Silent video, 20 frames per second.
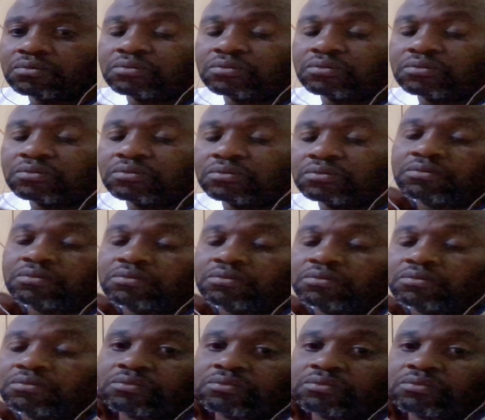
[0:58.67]

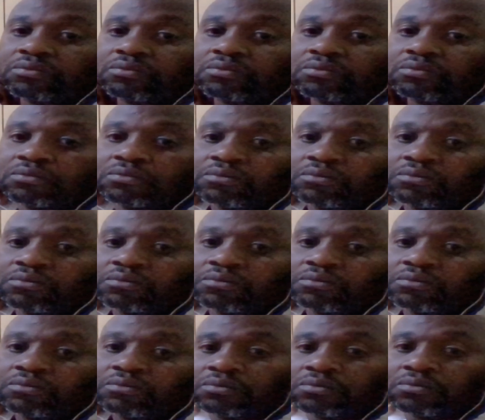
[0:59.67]

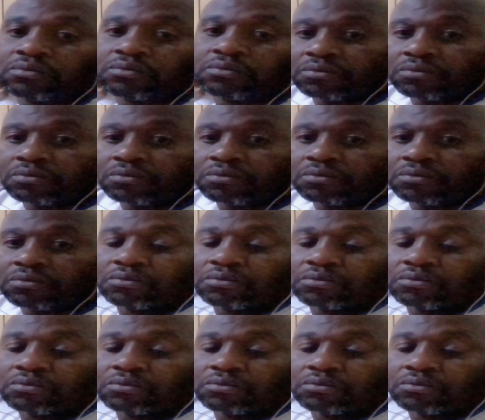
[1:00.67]

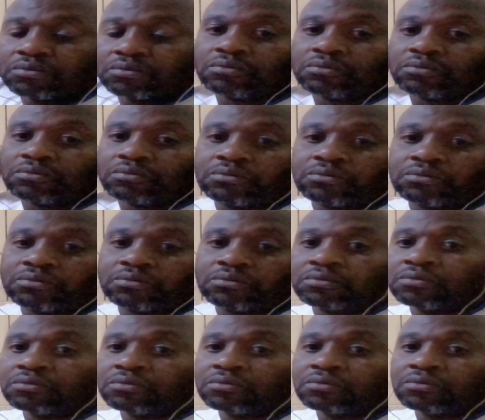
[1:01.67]

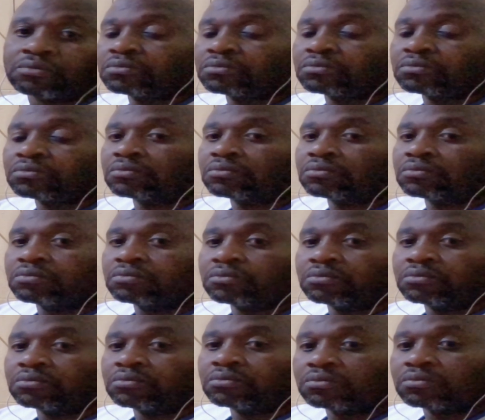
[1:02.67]

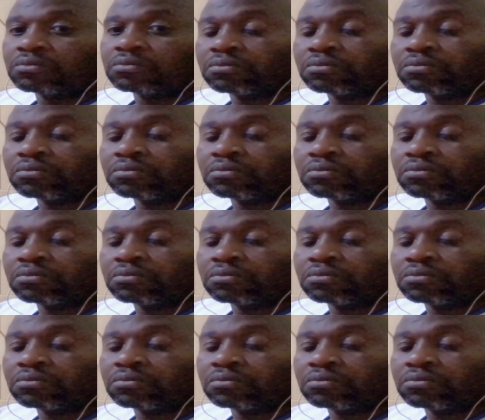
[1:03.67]
(silent)